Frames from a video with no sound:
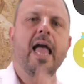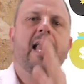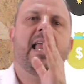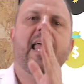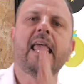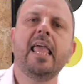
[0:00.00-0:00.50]

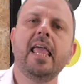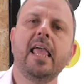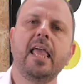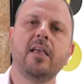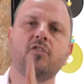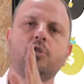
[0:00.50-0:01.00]
And
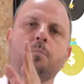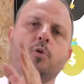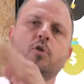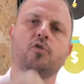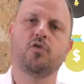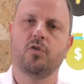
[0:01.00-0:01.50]
he is the
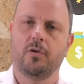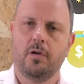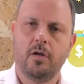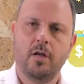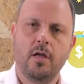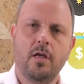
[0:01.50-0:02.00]
person
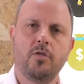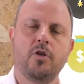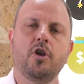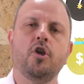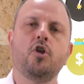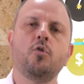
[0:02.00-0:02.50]

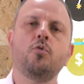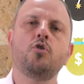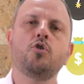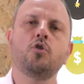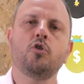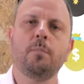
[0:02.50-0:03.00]
that you
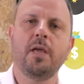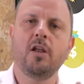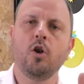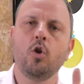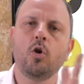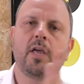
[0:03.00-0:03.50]
should
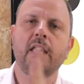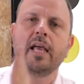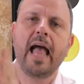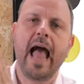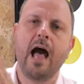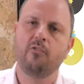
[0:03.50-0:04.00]
be
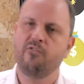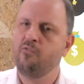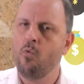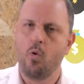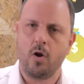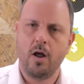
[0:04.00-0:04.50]
looking out
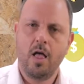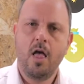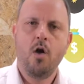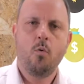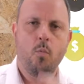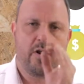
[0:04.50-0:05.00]
for
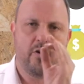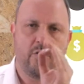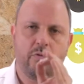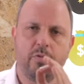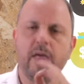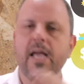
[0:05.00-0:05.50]
when
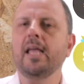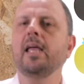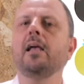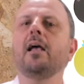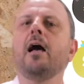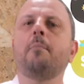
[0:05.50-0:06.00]
you're
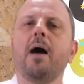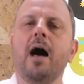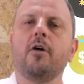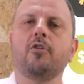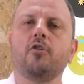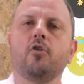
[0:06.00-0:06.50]
thinking
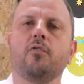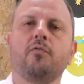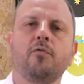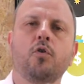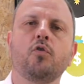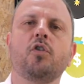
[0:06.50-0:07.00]
about your
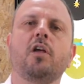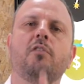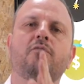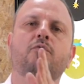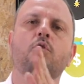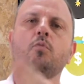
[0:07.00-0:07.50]
first
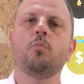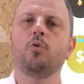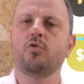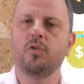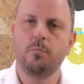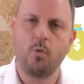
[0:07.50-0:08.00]
and
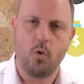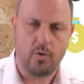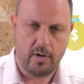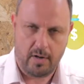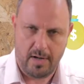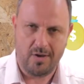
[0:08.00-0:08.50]
foremost
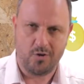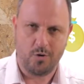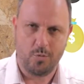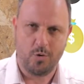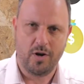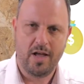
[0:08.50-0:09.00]
important
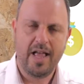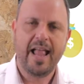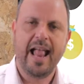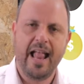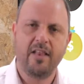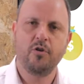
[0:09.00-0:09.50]
customer
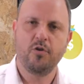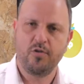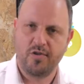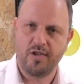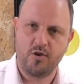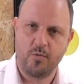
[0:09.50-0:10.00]
in your
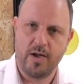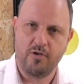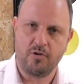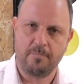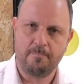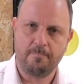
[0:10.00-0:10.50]

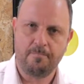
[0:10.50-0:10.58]
situation.